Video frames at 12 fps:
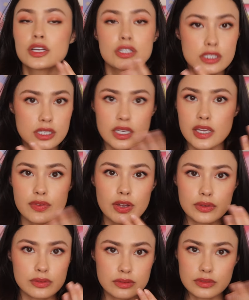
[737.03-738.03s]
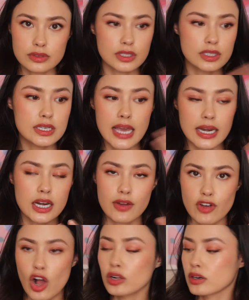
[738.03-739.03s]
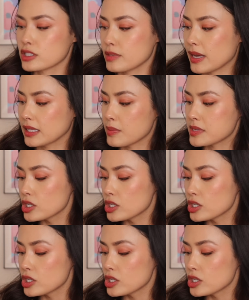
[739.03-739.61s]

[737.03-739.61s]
to even get enough color onto my lips.